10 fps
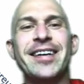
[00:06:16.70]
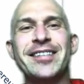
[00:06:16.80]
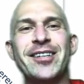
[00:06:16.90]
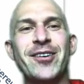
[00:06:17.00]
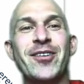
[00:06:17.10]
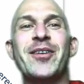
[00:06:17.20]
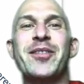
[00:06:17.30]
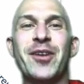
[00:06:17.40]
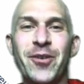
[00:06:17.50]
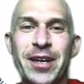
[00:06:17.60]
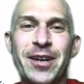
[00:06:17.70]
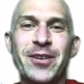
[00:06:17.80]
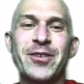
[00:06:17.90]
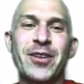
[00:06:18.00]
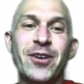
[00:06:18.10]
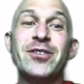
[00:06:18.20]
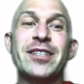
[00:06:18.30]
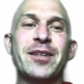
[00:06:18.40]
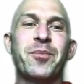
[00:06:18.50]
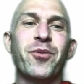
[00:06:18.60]
So don't include those
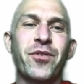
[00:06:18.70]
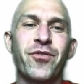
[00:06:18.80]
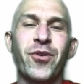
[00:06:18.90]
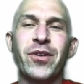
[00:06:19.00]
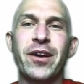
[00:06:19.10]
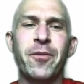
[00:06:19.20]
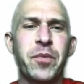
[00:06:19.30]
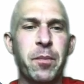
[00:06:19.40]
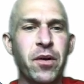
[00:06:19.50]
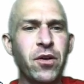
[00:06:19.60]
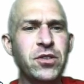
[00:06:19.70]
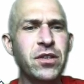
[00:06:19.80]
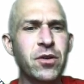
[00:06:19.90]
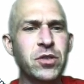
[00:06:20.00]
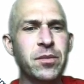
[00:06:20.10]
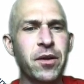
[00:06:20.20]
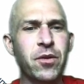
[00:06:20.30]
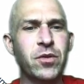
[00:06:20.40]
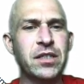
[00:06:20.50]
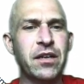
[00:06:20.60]
in the portfolio. But also there were some other
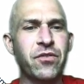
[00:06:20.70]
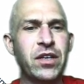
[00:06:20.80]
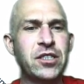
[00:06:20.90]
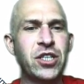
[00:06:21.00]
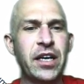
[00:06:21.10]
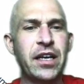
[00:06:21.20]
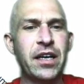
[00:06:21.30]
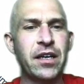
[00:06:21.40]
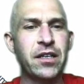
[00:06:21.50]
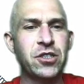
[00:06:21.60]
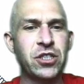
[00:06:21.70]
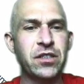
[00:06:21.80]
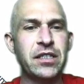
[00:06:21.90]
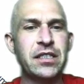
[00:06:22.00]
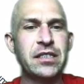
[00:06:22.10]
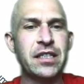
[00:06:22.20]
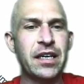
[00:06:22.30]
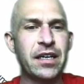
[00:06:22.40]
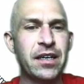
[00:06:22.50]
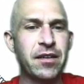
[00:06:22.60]
ones like VeChain, Chiliz,
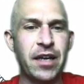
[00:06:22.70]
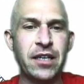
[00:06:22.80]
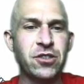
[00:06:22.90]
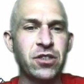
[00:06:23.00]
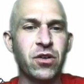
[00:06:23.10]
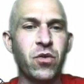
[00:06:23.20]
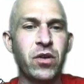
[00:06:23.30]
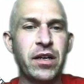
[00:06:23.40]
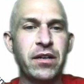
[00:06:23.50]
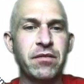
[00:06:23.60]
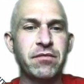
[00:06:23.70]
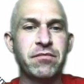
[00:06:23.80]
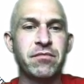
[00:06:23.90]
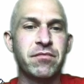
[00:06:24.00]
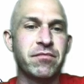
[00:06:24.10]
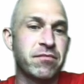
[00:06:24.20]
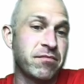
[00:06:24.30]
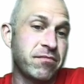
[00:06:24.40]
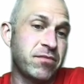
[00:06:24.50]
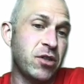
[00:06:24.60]
Enjin Coin.
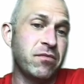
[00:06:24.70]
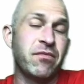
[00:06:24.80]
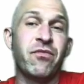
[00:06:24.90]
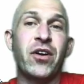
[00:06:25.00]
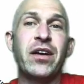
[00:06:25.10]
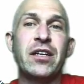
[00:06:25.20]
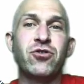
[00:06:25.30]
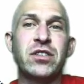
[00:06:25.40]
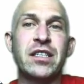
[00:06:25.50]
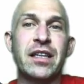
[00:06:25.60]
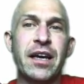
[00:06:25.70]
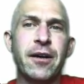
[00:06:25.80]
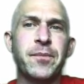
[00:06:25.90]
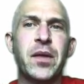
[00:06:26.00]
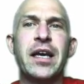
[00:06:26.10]
So very interesting there.